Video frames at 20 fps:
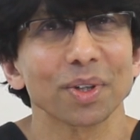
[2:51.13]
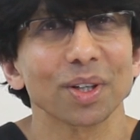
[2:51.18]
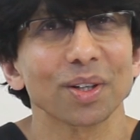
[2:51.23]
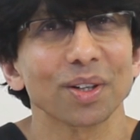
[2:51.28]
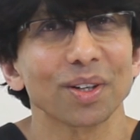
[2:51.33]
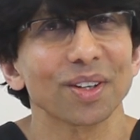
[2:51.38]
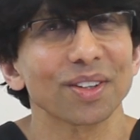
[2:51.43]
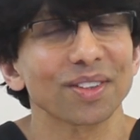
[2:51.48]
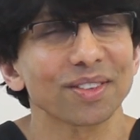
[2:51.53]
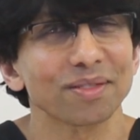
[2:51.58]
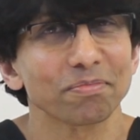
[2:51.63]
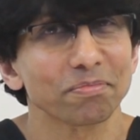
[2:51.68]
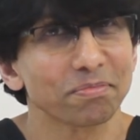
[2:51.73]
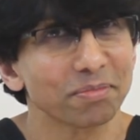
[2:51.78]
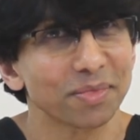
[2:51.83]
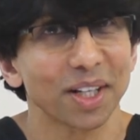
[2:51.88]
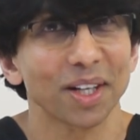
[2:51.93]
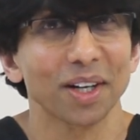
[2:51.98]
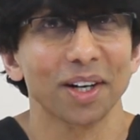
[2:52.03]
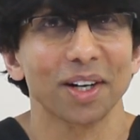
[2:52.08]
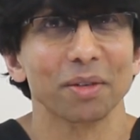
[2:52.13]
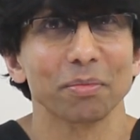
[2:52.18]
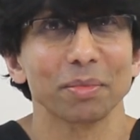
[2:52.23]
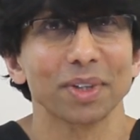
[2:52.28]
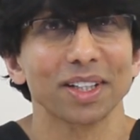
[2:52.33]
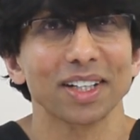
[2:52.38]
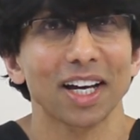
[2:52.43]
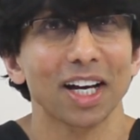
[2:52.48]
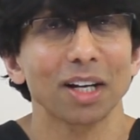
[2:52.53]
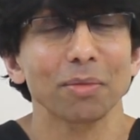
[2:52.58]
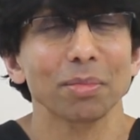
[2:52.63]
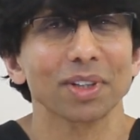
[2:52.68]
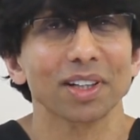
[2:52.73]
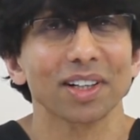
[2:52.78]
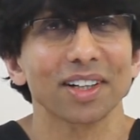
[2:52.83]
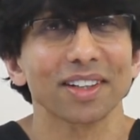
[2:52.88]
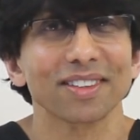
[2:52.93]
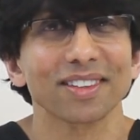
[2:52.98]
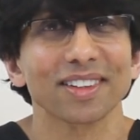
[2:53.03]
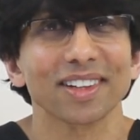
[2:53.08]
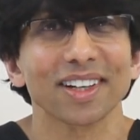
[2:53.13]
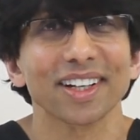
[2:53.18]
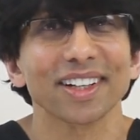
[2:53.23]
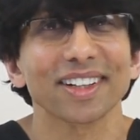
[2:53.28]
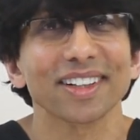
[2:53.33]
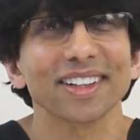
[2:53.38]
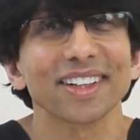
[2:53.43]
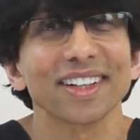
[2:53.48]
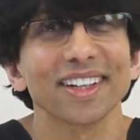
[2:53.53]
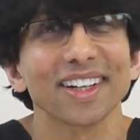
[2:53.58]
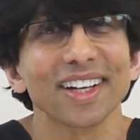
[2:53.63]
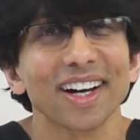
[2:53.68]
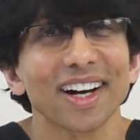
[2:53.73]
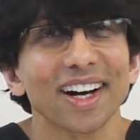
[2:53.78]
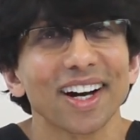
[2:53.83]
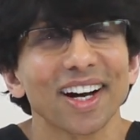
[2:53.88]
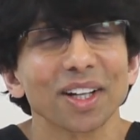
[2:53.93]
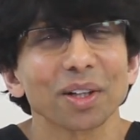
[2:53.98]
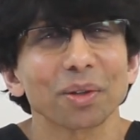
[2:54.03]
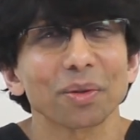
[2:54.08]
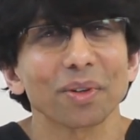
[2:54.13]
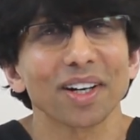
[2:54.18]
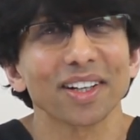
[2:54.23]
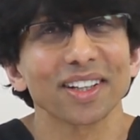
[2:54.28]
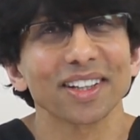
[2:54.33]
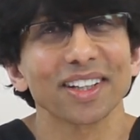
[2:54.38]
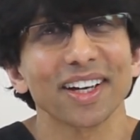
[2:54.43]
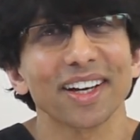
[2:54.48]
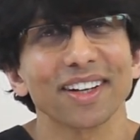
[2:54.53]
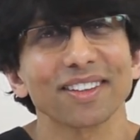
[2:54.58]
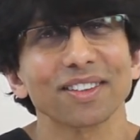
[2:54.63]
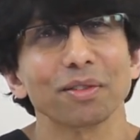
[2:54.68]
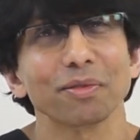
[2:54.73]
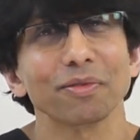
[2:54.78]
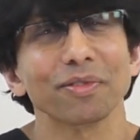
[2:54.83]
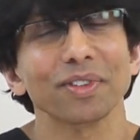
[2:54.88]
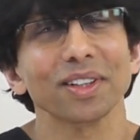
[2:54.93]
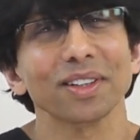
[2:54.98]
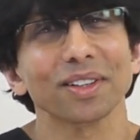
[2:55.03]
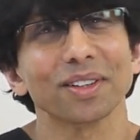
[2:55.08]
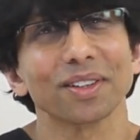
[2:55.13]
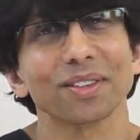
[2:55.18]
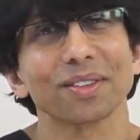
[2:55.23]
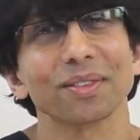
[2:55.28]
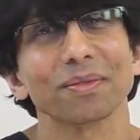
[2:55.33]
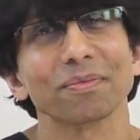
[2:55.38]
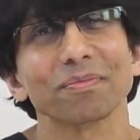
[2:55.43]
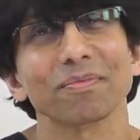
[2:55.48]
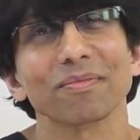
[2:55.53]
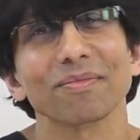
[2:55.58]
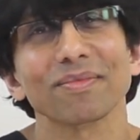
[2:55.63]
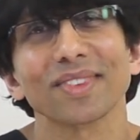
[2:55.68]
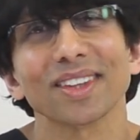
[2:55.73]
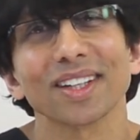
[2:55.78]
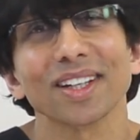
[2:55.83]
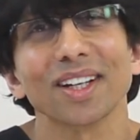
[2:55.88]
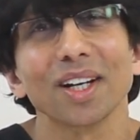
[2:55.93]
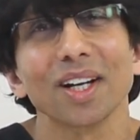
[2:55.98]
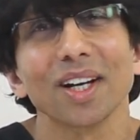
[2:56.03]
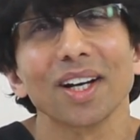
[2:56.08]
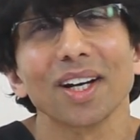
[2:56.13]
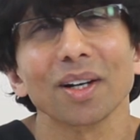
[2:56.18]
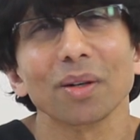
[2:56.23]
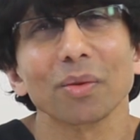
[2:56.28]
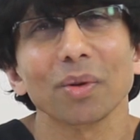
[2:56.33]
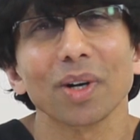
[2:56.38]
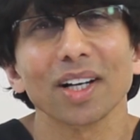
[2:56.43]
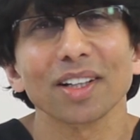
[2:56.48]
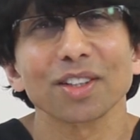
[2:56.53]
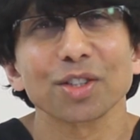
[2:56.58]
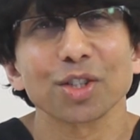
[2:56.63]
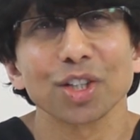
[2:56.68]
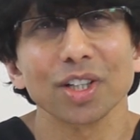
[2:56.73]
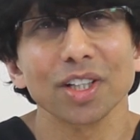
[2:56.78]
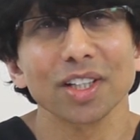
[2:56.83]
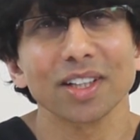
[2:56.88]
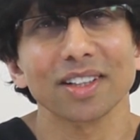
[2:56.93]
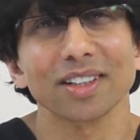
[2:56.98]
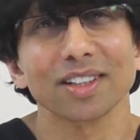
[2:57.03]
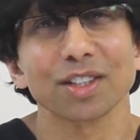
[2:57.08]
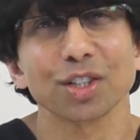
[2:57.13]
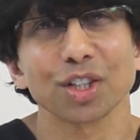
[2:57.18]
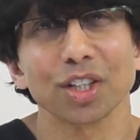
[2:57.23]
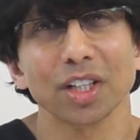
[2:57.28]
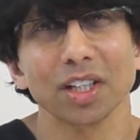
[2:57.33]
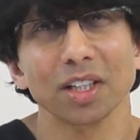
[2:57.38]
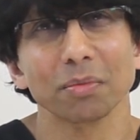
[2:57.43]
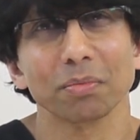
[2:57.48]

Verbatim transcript: because they aren't metabolized like hyaluronic acid fillers. While cheek and chin